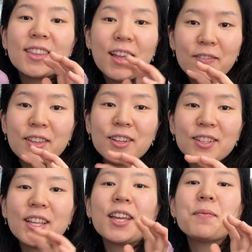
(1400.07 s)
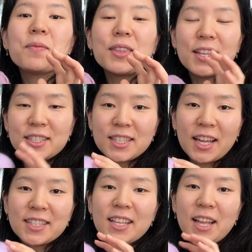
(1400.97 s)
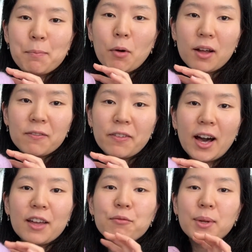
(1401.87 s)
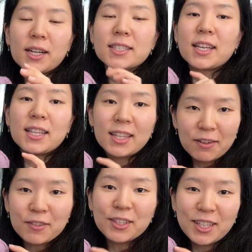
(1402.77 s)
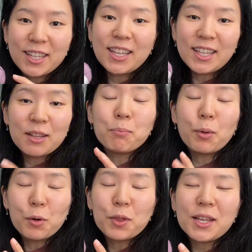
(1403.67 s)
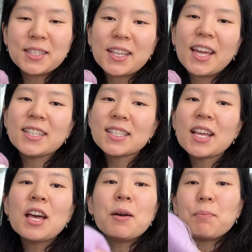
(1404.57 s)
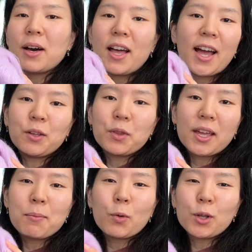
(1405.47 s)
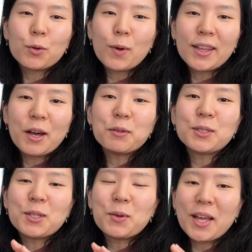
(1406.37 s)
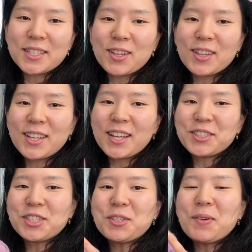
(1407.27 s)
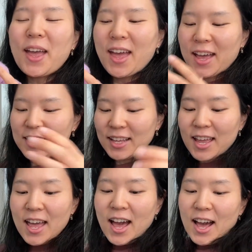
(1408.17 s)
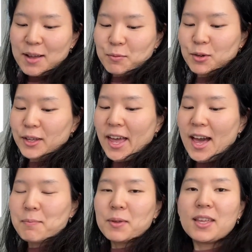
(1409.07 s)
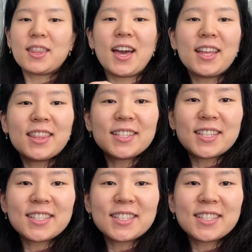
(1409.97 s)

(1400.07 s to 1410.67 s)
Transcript: Definitely, it's nice that I bought 5 because I definitely needed both these skeins, but I don't think I'm going to run out, so that's not an issue. And I'm really happy that this is